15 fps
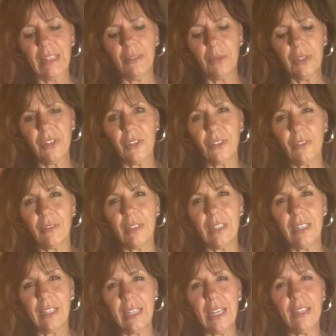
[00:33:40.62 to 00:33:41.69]
what they're
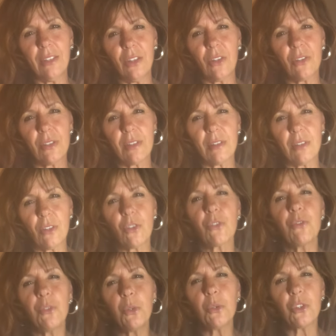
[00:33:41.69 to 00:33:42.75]
again there's there's
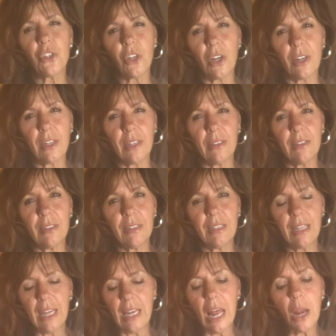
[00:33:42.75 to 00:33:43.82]
food jargon
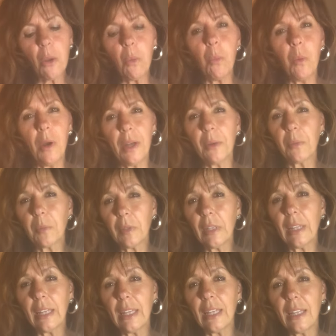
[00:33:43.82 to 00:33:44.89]
and I don't want to
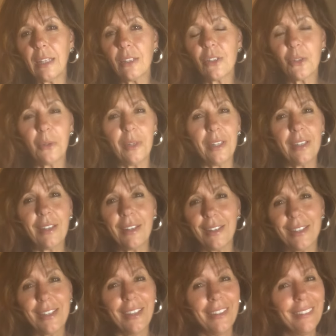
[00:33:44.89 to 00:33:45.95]
really get into it
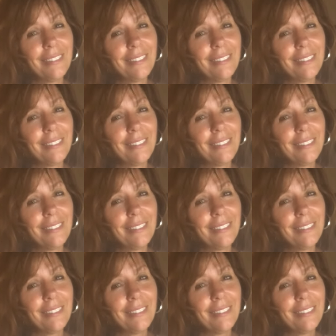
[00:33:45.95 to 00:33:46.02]
because